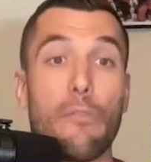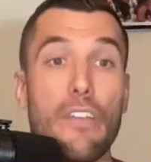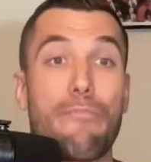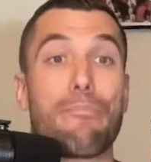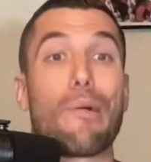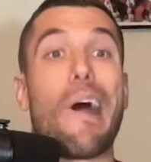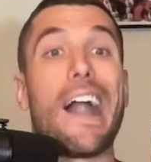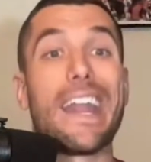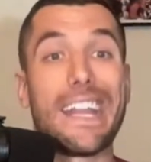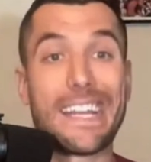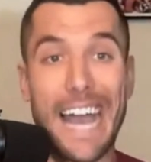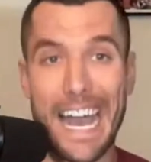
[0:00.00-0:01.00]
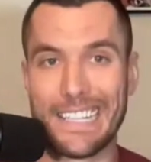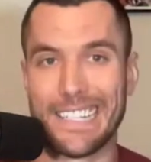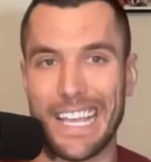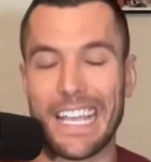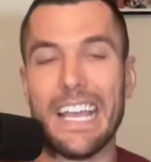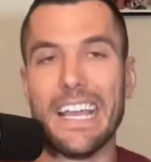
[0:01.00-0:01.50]
We've brought in
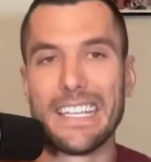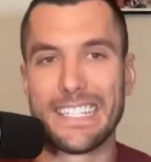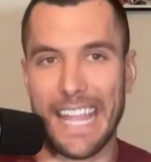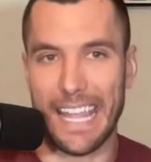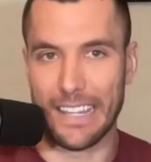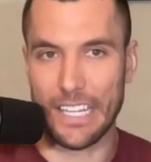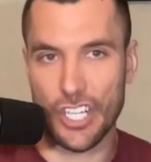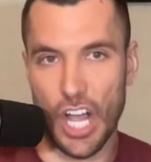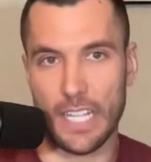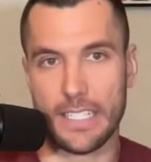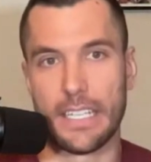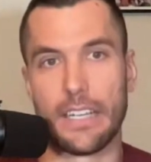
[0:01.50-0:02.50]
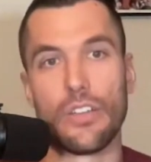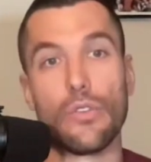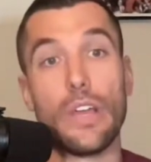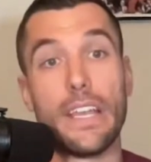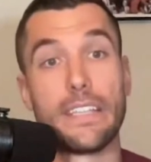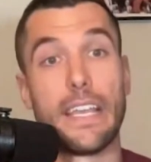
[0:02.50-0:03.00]
guys like Stanley Johnson,
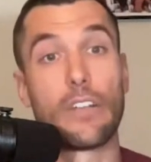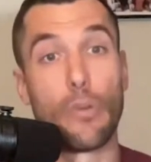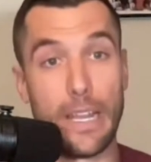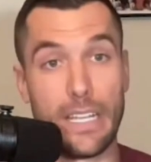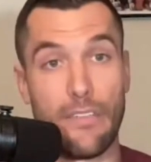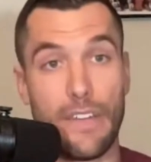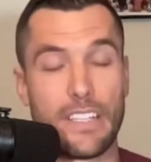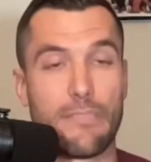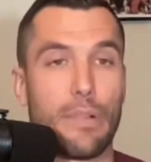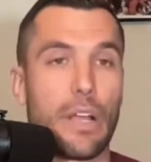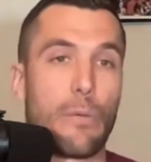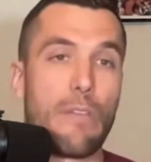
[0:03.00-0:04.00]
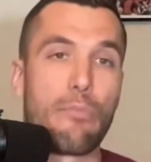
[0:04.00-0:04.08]
who is a great defensive player.